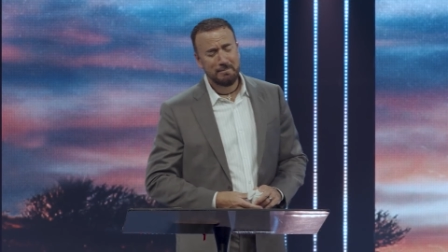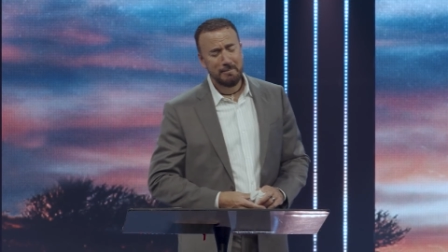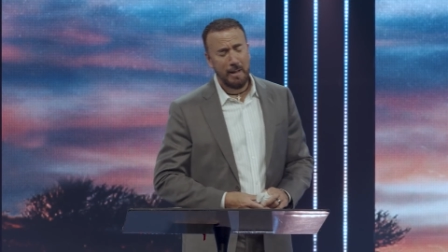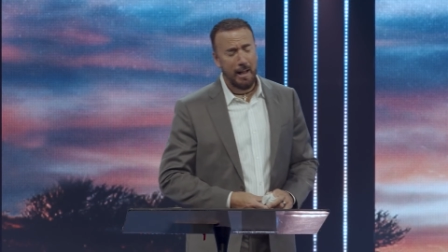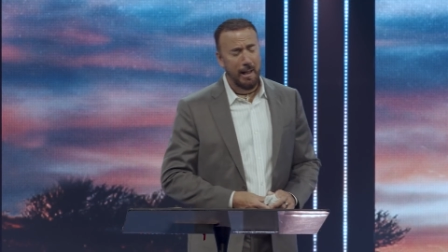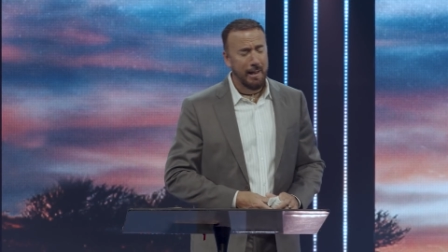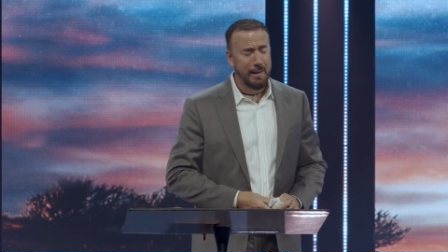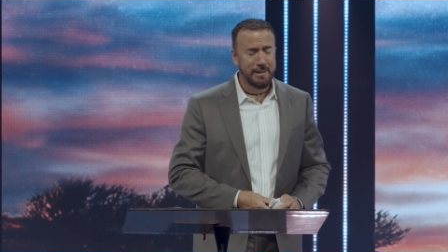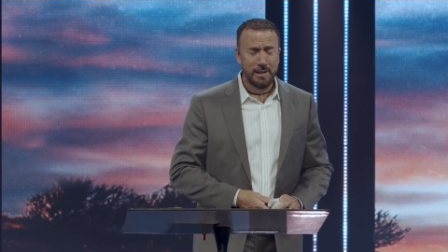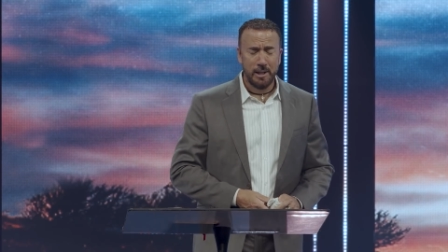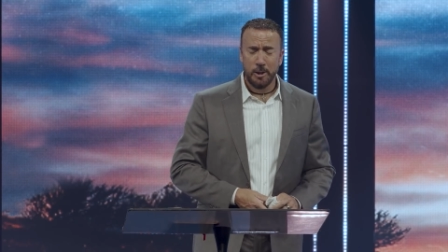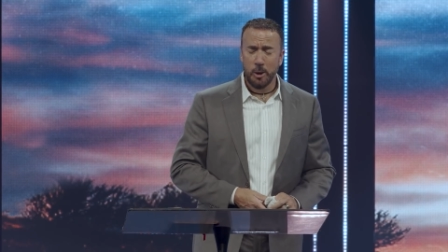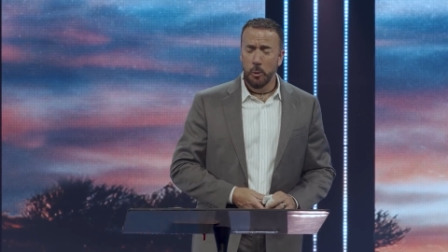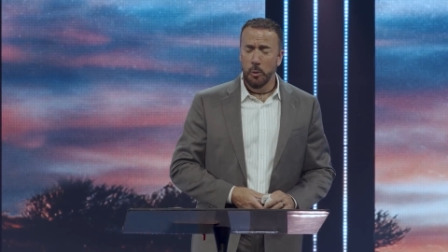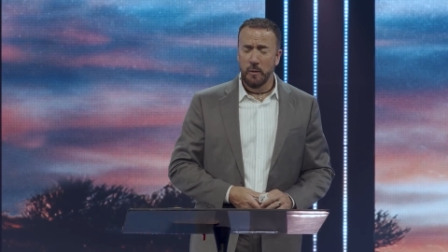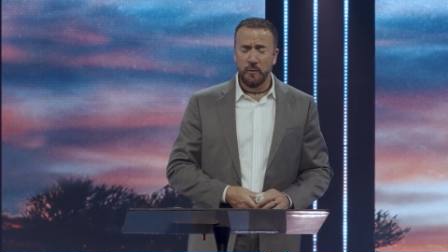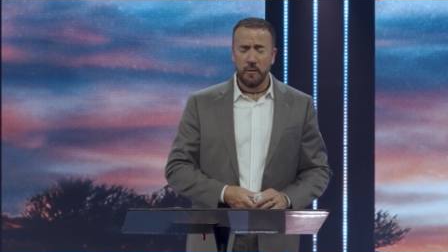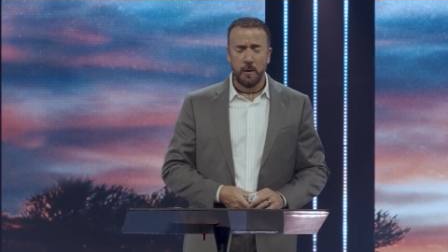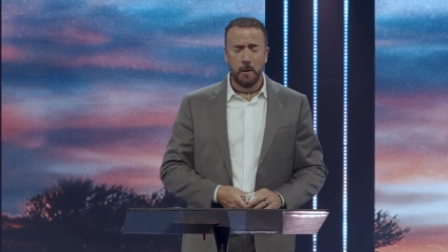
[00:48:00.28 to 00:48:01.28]
I ask that you
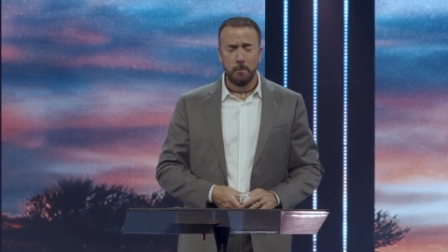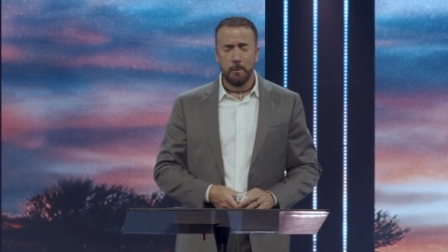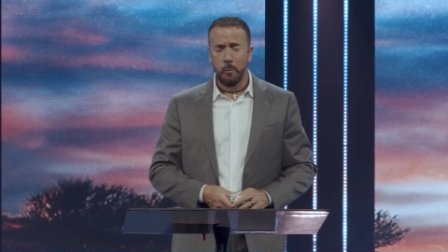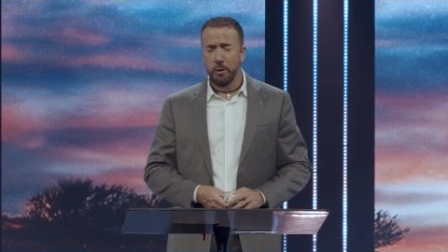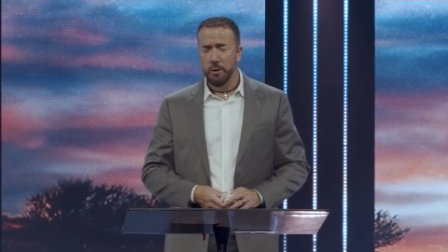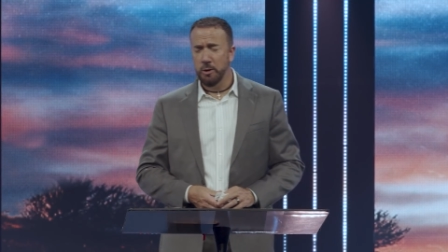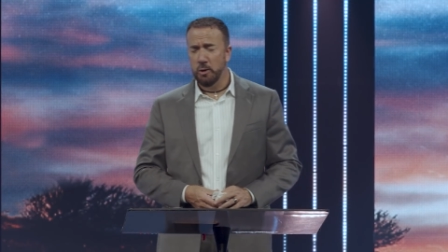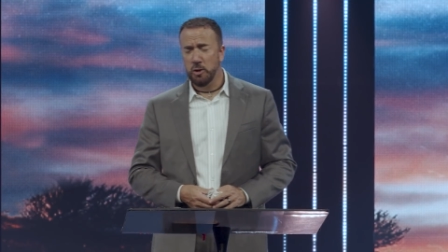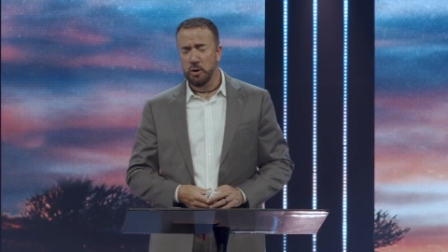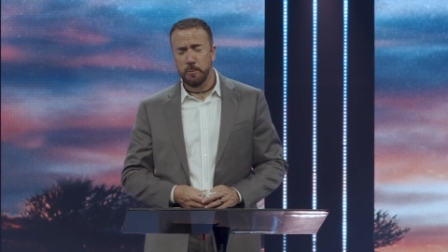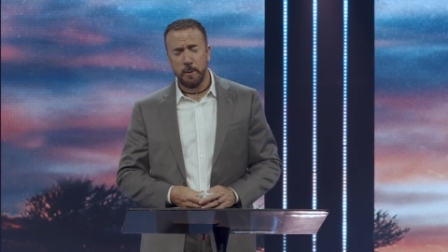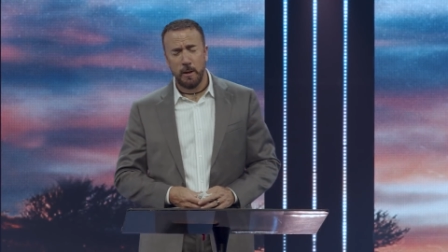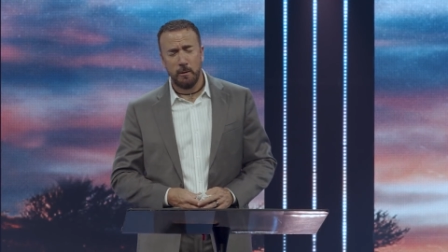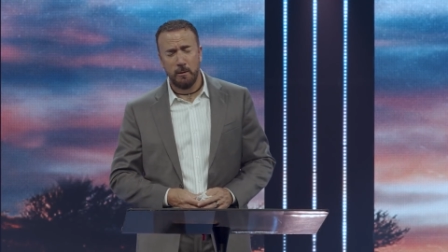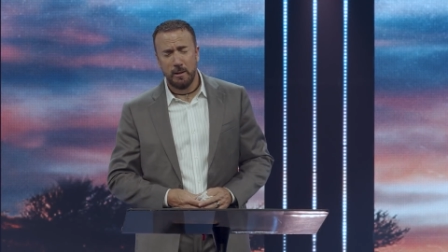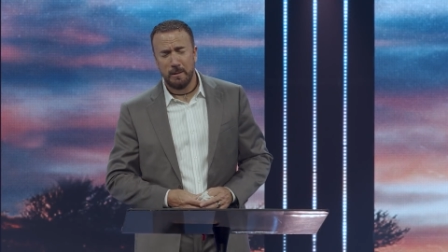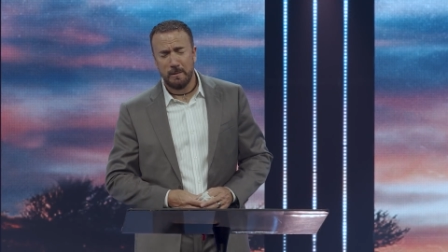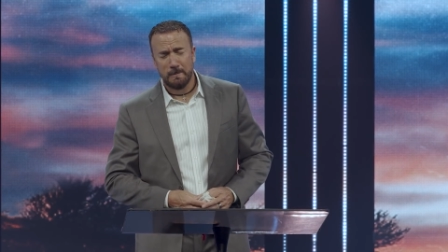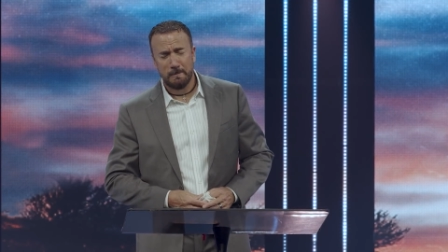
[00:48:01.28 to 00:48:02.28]
would fill me with your Spirit.